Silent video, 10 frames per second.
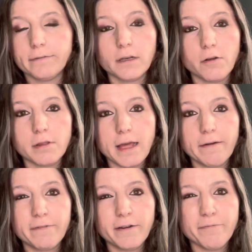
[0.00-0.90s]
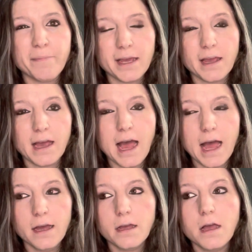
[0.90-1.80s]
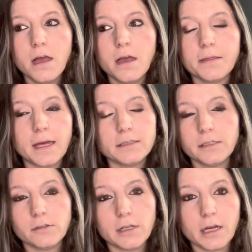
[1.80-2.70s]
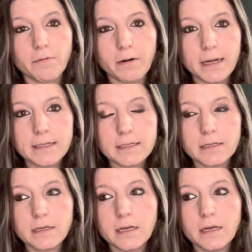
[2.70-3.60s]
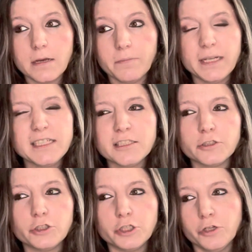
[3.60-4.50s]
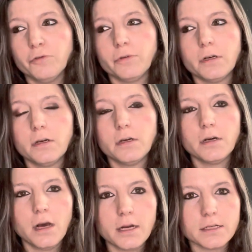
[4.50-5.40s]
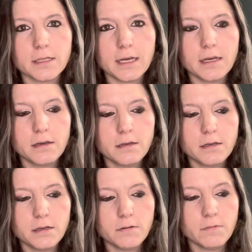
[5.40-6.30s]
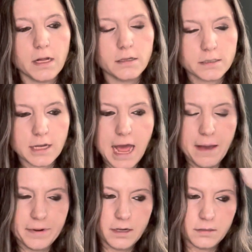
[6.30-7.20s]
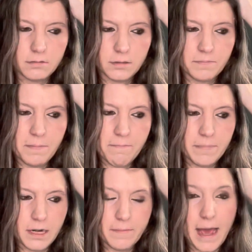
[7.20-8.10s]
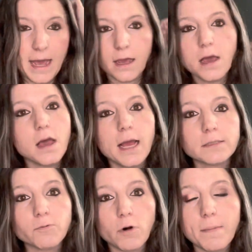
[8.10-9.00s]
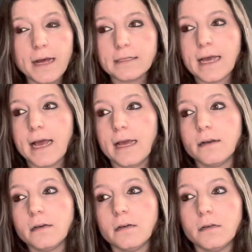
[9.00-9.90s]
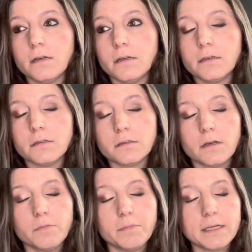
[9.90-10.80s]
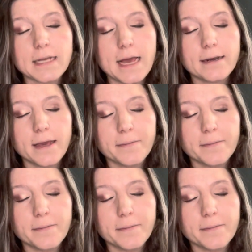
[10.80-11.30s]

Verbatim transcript: to go through the effort of making a hat that she's only gonna wear once. Plus it's June, honestly. Well, it's gonna happen in into May. It's warm outside, so, but it's hat day.